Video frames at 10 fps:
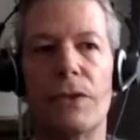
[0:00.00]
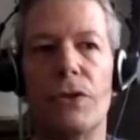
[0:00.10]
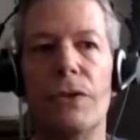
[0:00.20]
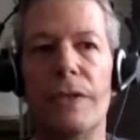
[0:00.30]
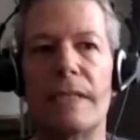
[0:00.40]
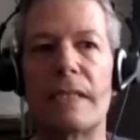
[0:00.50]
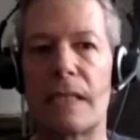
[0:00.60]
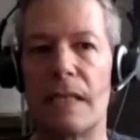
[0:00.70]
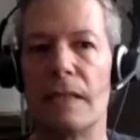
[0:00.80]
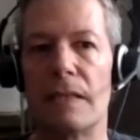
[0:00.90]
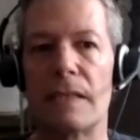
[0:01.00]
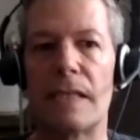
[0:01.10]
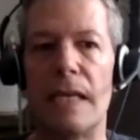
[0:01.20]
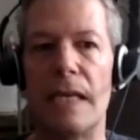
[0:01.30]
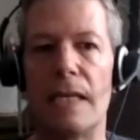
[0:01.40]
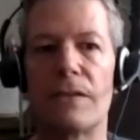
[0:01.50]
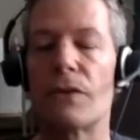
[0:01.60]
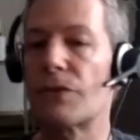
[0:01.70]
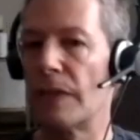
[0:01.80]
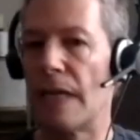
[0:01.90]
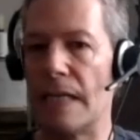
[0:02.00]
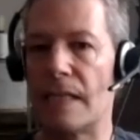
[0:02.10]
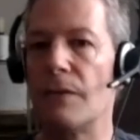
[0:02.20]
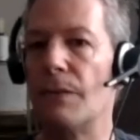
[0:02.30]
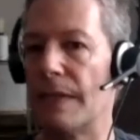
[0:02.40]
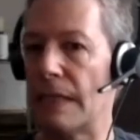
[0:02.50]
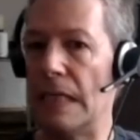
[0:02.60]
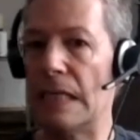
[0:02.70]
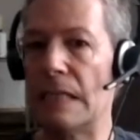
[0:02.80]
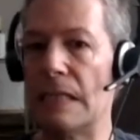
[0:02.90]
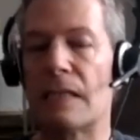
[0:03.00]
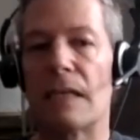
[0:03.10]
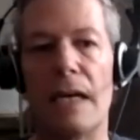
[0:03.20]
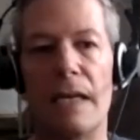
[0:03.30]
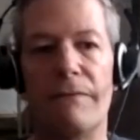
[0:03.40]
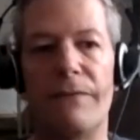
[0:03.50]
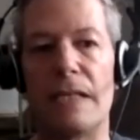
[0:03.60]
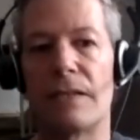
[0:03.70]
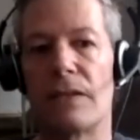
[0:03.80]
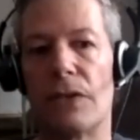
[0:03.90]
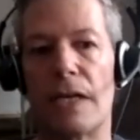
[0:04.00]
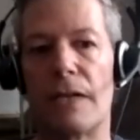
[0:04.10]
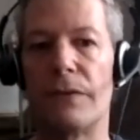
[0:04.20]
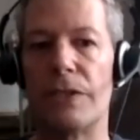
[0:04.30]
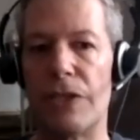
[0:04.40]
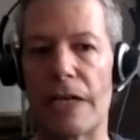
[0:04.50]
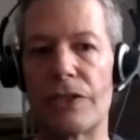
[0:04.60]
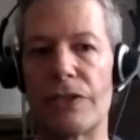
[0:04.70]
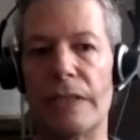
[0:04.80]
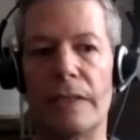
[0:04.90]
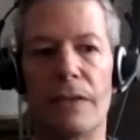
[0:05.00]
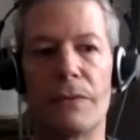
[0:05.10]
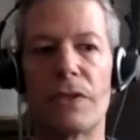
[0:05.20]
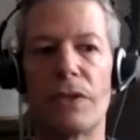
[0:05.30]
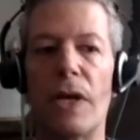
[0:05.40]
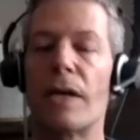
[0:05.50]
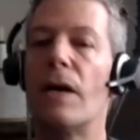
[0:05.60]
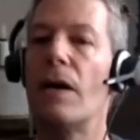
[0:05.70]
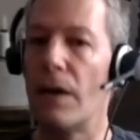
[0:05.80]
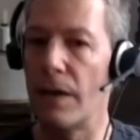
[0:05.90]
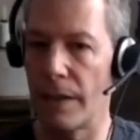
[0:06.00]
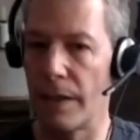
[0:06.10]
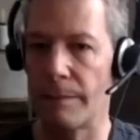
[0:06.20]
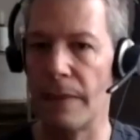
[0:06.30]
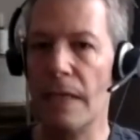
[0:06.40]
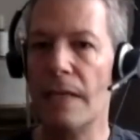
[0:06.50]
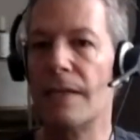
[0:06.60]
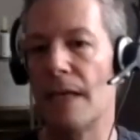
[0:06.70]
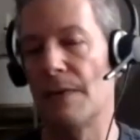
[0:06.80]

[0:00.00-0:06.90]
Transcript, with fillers: good skills in socializing with kids i faced a lot of rejection there was a lot of harm that